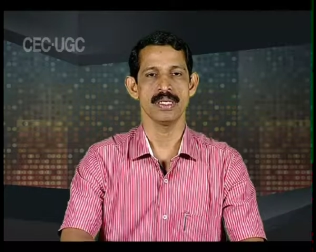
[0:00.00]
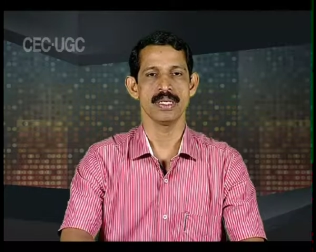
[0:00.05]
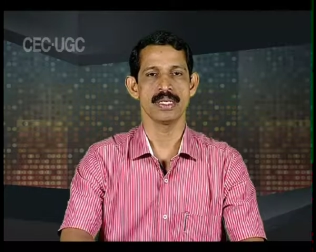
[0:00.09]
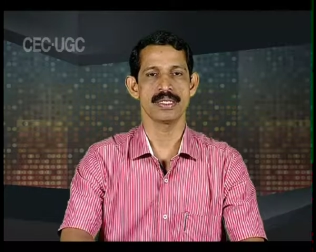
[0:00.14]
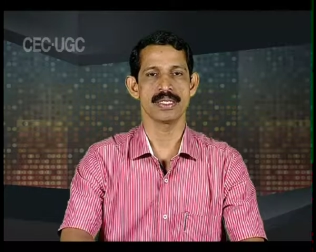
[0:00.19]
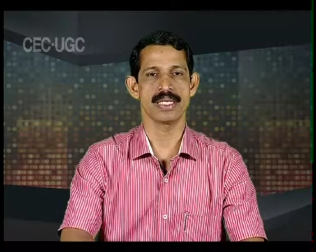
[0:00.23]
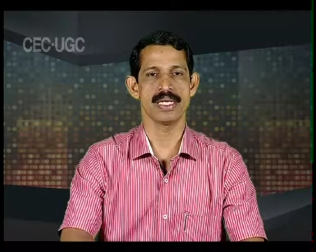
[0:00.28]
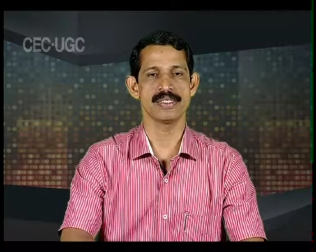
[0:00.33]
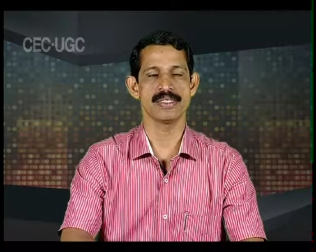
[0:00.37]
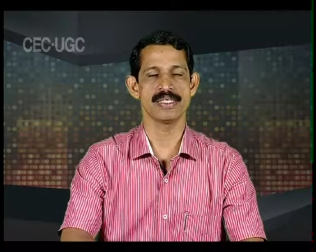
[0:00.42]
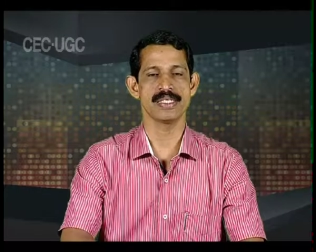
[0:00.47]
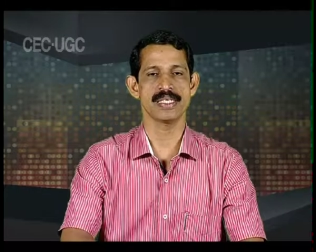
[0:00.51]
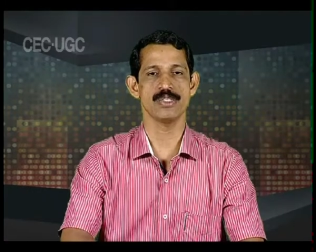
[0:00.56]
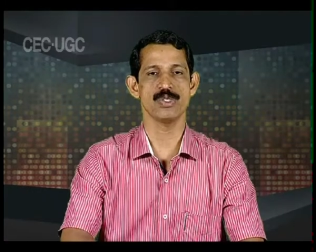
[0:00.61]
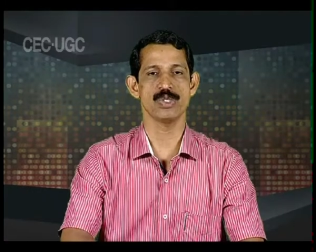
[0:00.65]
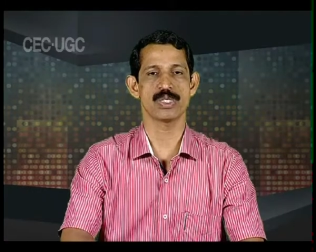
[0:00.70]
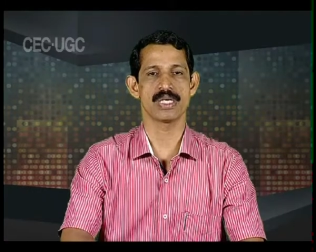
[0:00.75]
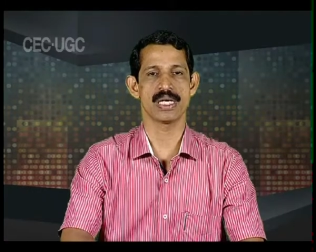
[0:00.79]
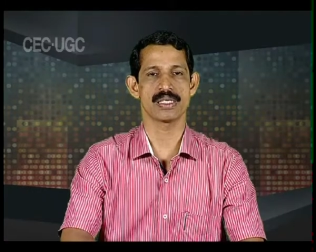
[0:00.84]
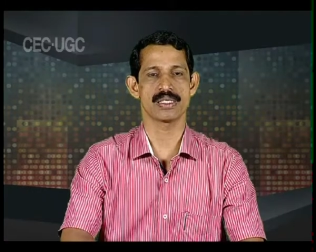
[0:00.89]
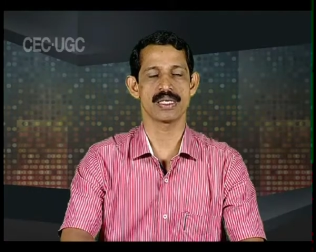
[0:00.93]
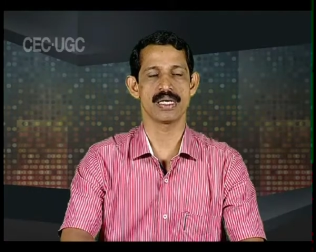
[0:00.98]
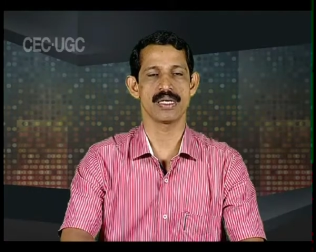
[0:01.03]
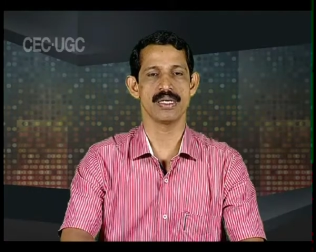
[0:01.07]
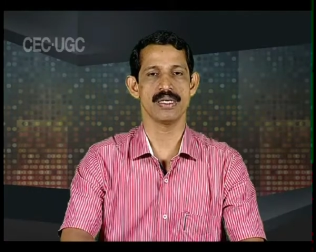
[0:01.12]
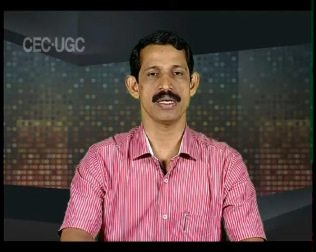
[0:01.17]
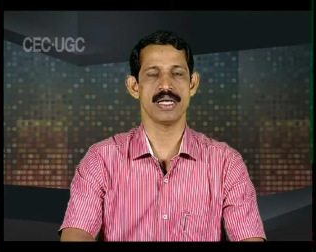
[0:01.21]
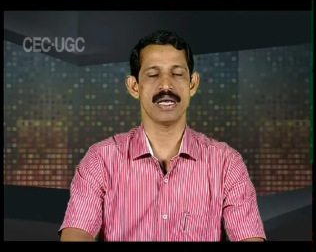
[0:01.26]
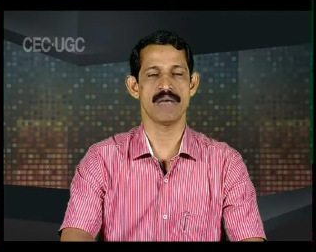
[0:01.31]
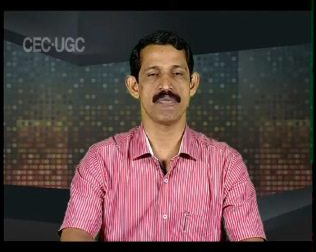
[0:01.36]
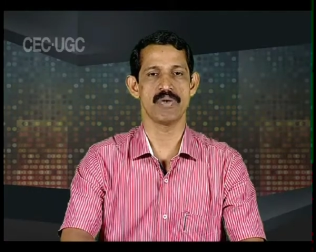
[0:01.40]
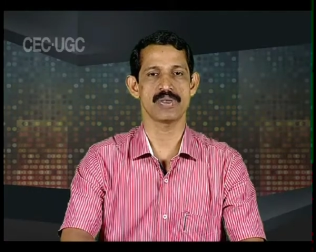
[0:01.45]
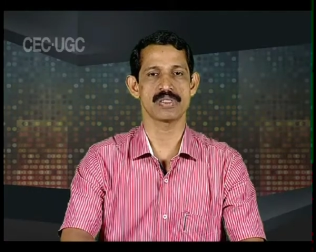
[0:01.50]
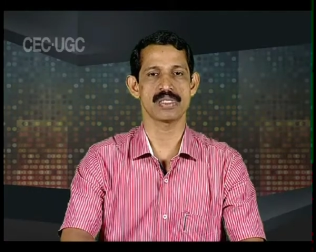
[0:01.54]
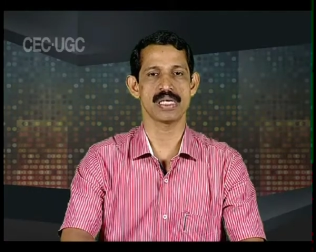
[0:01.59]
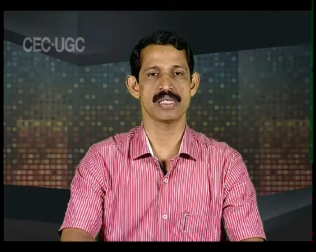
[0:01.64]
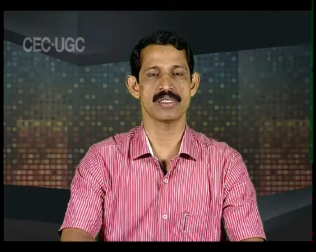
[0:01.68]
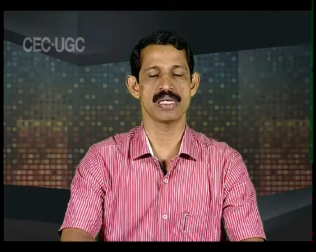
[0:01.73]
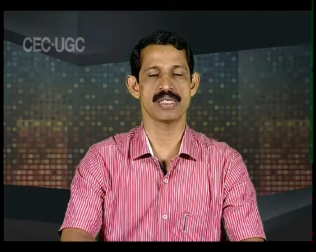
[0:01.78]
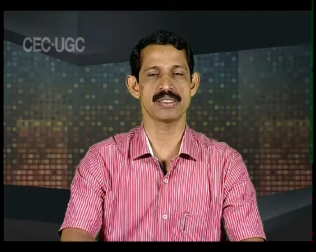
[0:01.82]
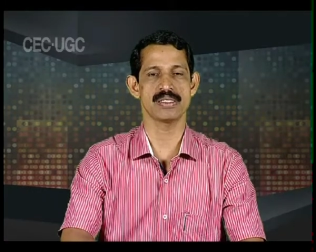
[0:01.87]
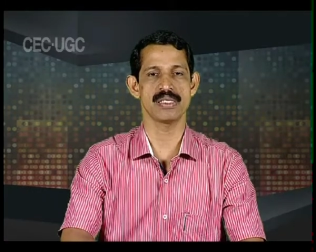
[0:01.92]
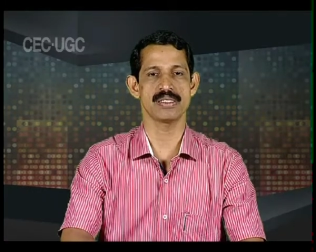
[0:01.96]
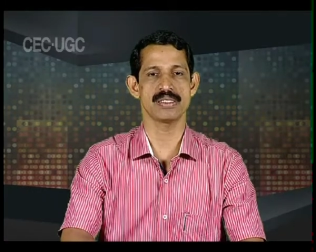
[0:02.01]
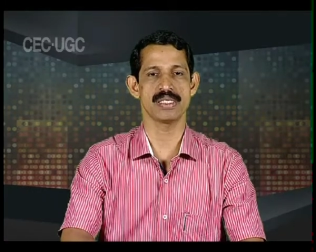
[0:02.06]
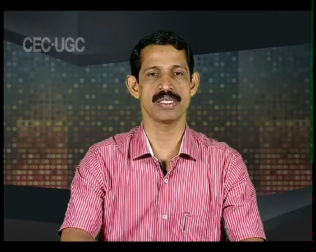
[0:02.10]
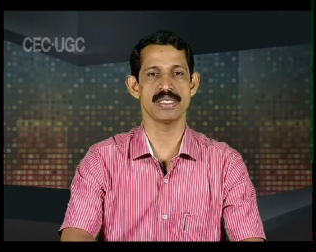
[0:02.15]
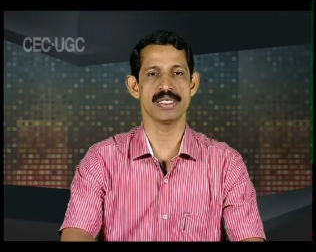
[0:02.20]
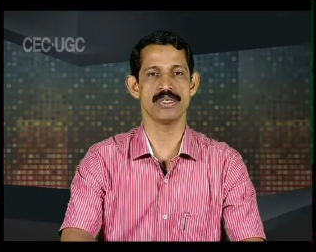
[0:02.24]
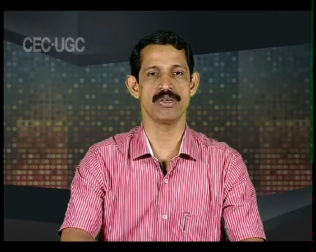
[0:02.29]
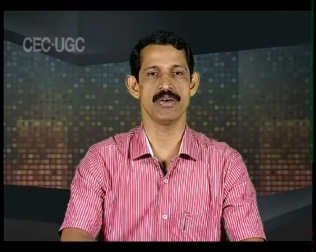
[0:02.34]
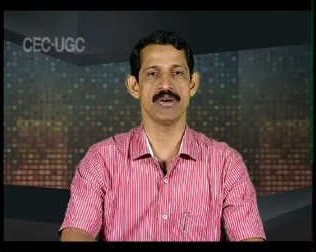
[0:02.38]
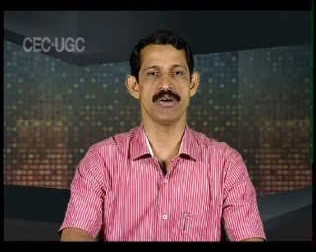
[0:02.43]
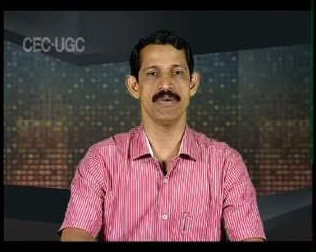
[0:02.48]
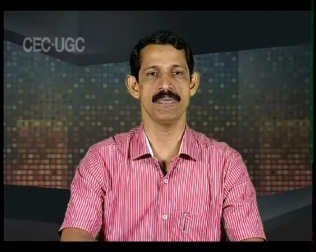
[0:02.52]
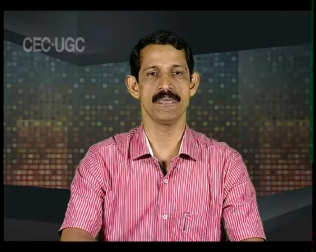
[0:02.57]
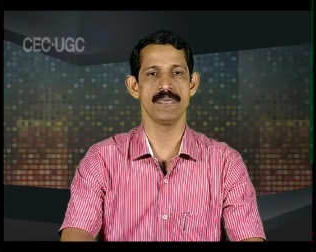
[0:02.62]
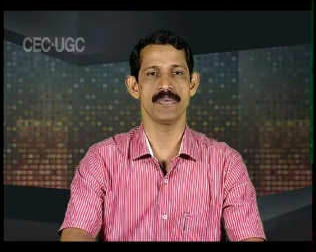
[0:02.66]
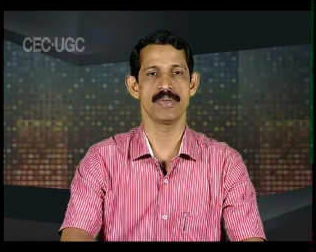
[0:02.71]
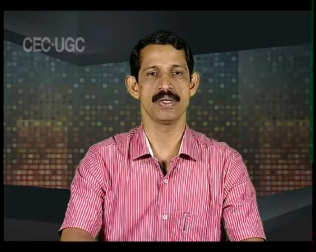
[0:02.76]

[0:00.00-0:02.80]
Realistic education emphasizes the study of